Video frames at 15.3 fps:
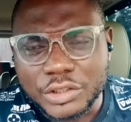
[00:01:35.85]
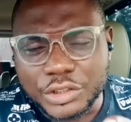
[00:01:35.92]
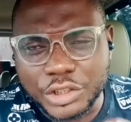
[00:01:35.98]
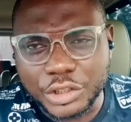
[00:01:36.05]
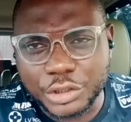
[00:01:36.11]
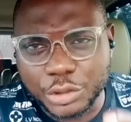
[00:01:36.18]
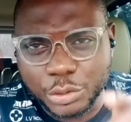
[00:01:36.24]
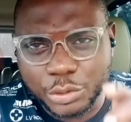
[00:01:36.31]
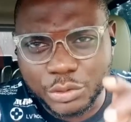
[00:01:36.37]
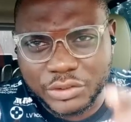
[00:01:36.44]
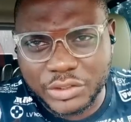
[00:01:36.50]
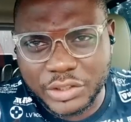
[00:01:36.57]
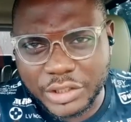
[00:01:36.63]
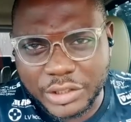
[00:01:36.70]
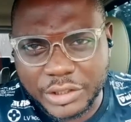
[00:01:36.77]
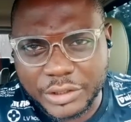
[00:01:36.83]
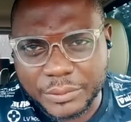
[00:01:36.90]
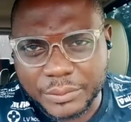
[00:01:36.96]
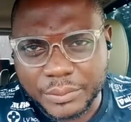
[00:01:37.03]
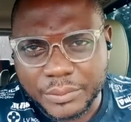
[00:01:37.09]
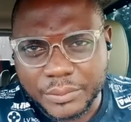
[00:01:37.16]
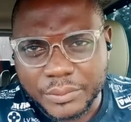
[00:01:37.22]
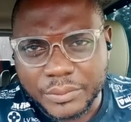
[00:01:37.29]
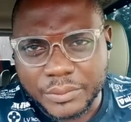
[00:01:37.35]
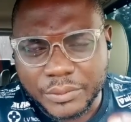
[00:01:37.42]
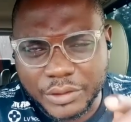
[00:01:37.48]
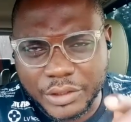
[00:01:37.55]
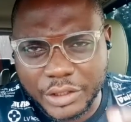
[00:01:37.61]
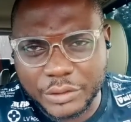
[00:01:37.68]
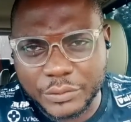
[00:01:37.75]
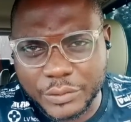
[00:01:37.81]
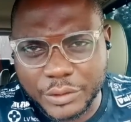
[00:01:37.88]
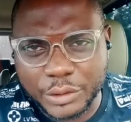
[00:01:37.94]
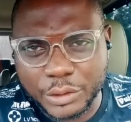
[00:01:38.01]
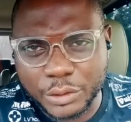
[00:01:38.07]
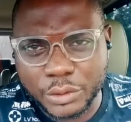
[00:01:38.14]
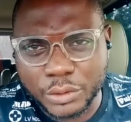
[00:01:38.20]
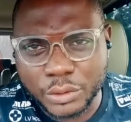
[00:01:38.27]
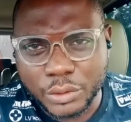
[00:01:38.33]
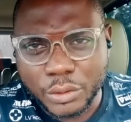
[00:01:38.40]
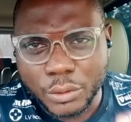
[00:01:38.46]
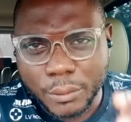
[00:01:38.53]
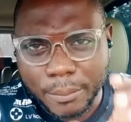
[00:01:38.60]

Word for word: did you see this video